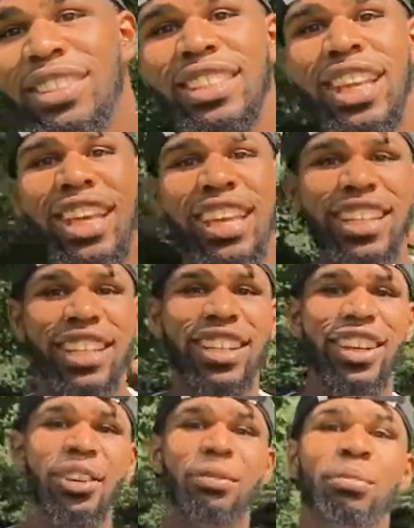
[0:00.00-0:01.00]
10
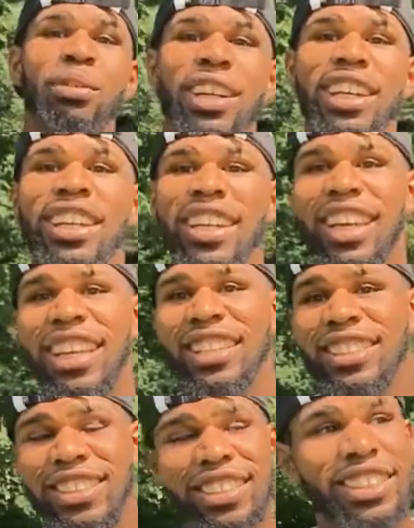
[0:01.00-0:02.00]
of
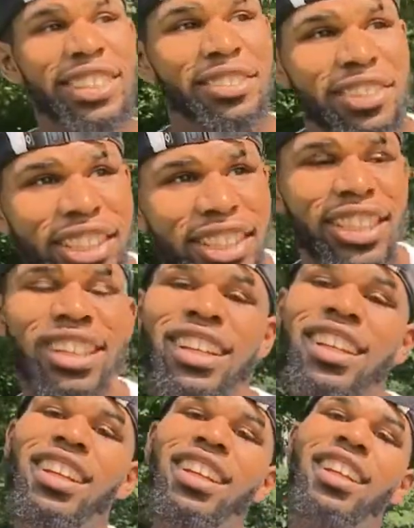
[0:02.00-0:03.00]
BrainGainz TV.
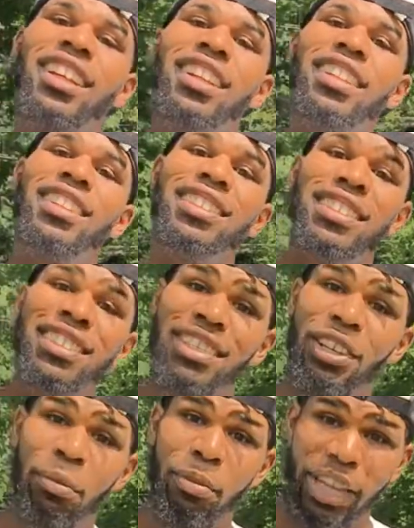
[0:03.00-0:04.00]
This is
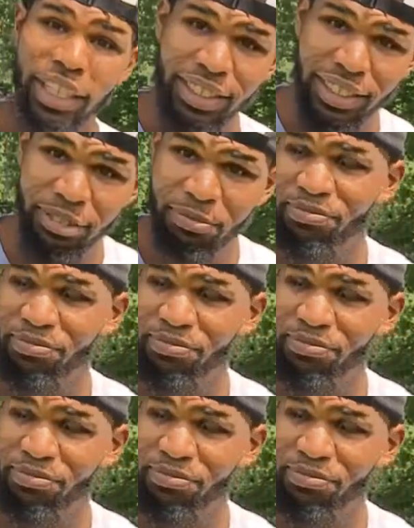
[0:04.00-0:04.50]
amazing,